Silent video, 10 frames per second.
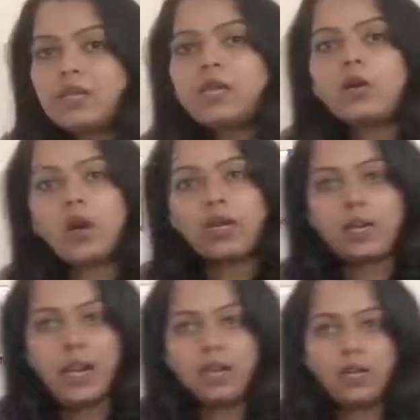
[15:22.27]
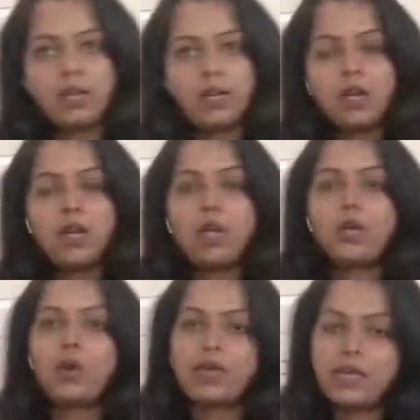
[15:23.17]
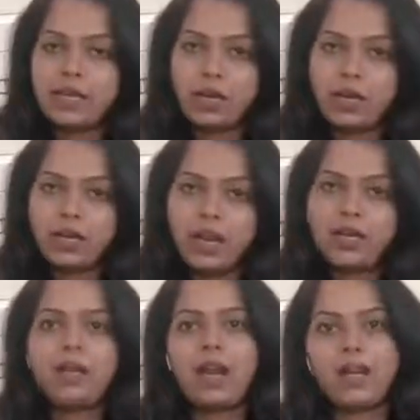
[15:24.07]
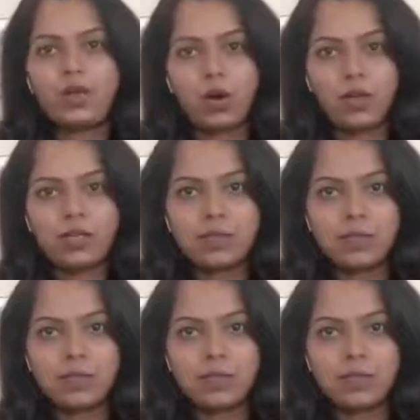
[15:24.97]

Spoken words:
contract, quasi contract and torts.